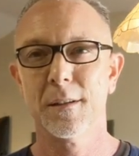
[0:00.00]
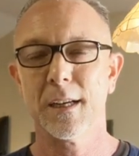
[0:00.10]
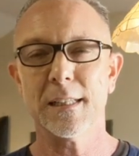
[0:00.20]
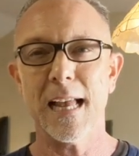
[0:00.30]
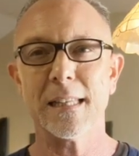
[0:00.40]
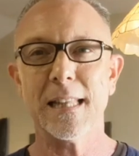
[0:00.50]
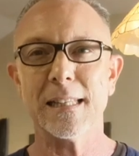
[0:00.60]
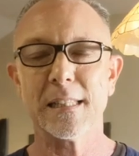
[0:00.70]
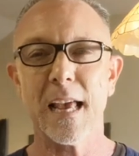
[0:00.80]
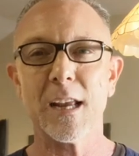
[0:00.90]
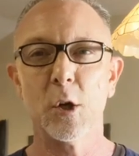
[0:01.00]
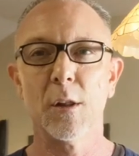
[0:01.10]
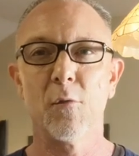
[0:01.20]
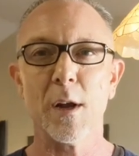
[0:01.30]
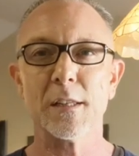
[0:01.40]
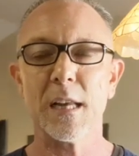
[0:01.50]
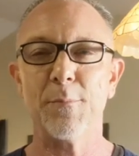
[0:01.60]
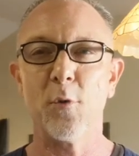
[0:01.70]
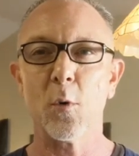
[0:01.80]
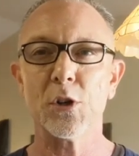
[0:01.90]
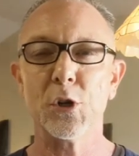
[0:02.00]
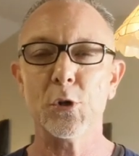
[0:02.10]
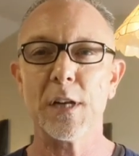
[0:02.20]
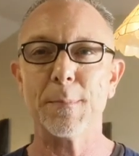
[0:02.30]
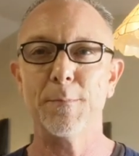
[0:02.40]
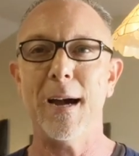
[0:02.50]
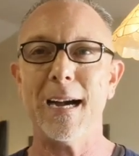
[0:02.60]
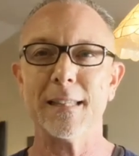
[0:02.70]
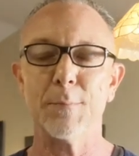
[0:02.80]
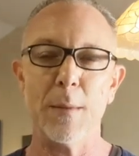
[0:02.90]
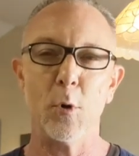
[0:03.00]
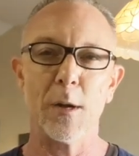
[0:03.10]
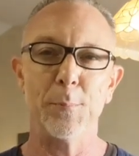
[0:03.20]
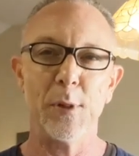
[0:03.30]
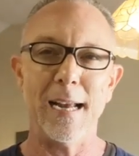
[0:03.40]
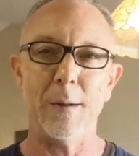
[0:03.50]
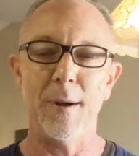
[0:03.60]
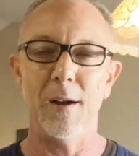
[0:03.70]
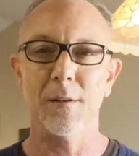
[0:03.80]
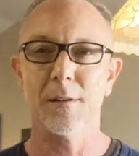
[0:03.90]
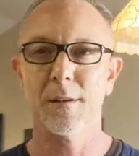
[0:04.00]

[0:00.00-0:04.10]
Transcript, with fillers: because that's that cycle of one step forward, two steps back that people complain about.